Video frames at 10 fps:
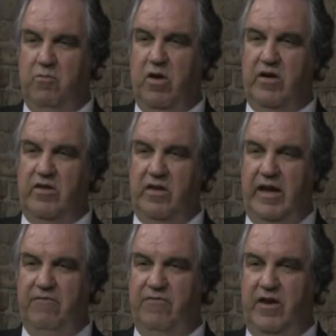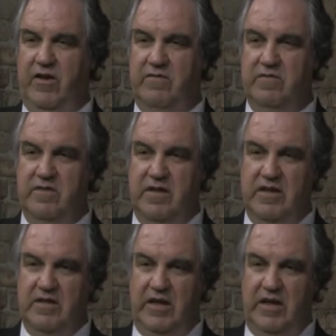one on the left there,
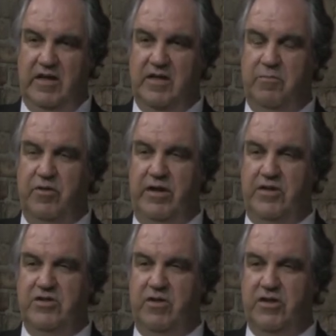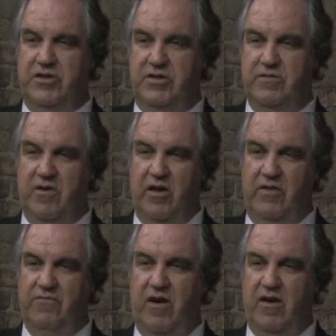the completed structure on
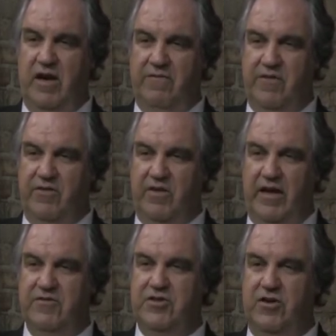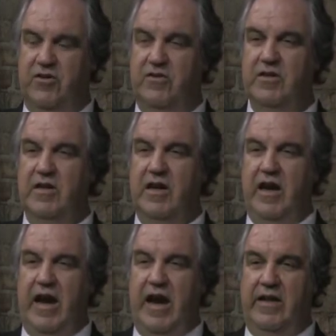the far left of the left circle,
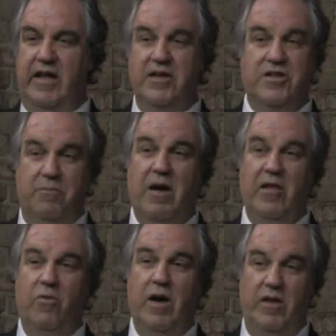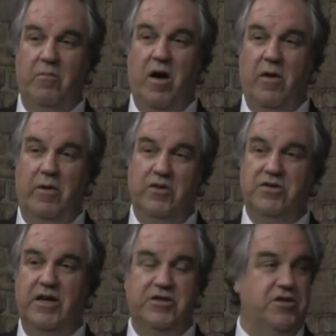and they said, by the way, the monorail
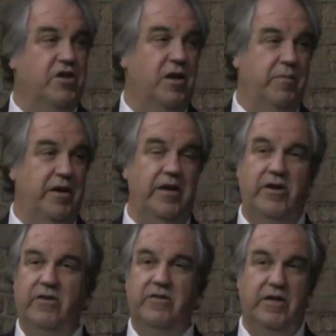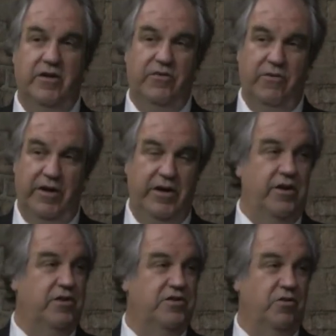station's going to be here in 3
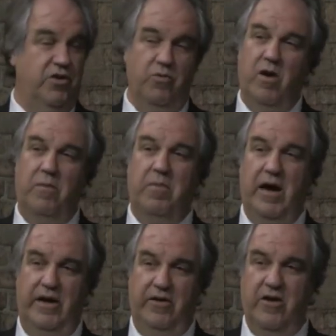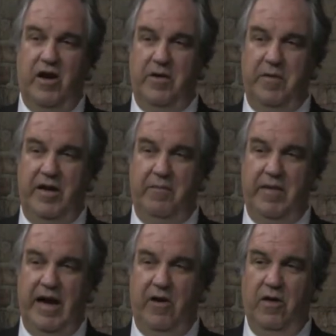years, so you want to buy your condominium
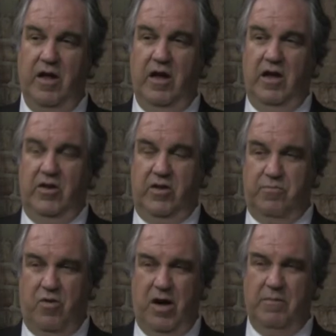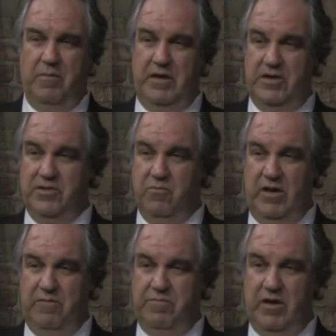now. The problem is
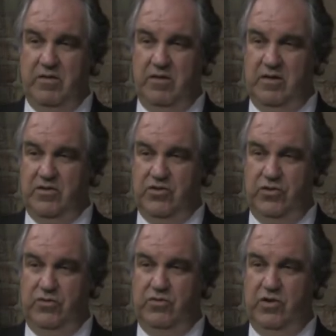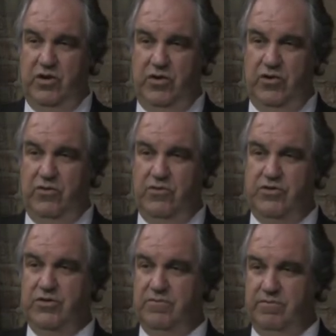we have built two
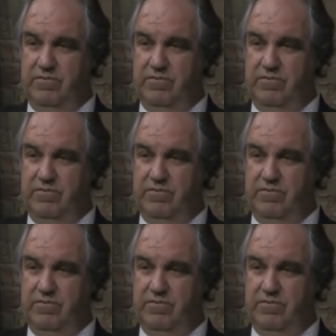huge